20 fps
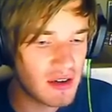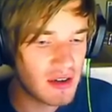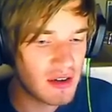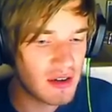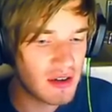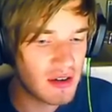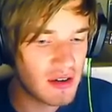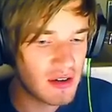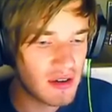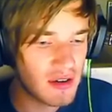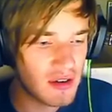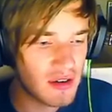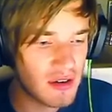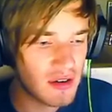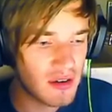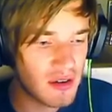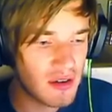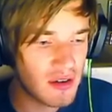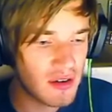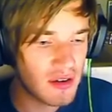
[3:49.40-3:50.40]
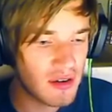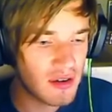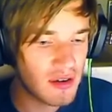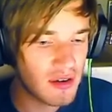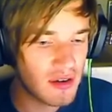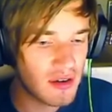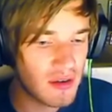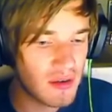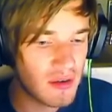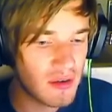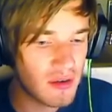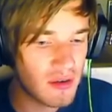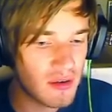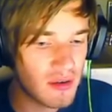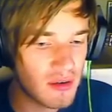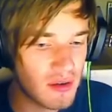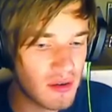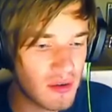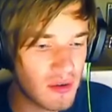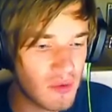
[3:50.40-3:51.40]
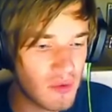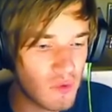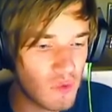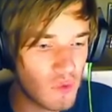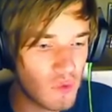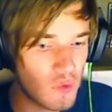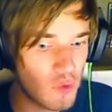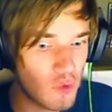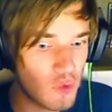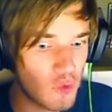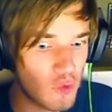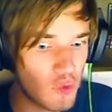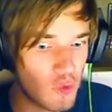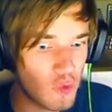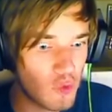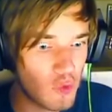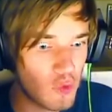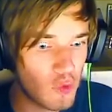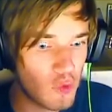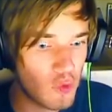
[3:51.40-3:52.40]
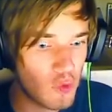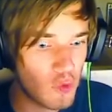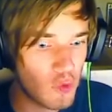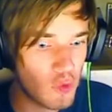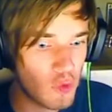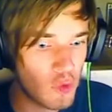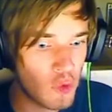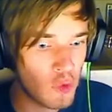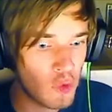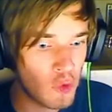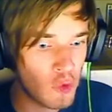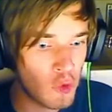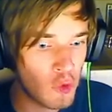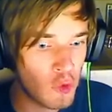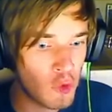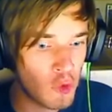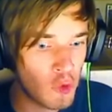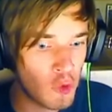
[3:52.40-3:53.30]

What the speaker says: [no speech]